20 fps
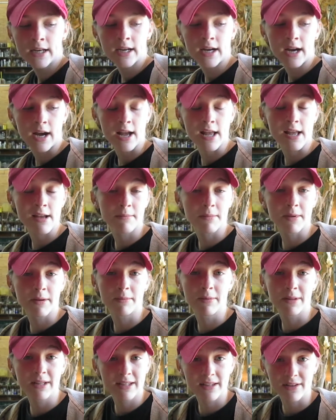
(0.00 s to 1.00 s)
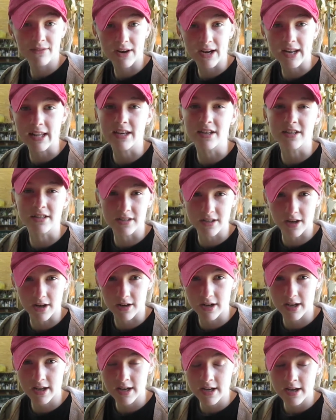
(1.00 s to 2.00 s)
I am completely ready to
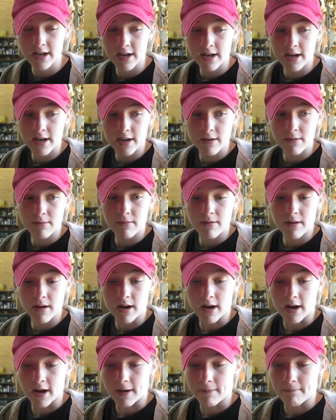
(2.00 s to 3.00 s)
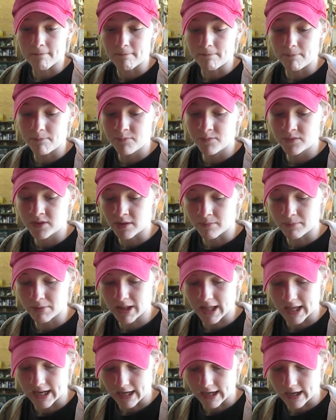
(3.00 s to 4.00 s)
start the
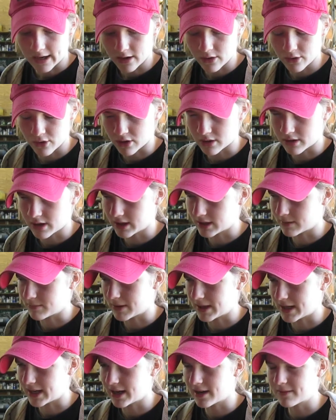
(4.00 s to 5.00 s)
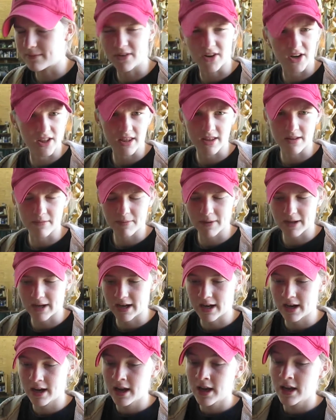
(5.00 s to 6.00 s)
planning. Or not the planning. I've already done the
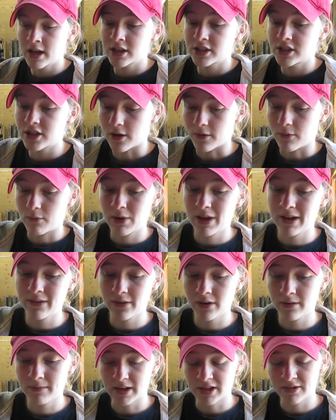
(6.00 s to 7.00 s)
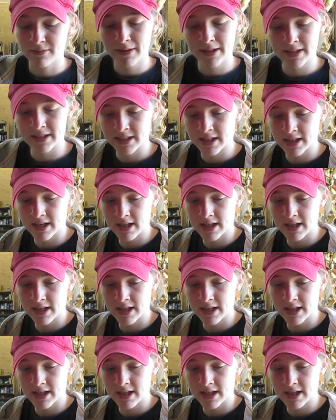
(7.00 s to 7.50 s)
planning. So we have our measurements.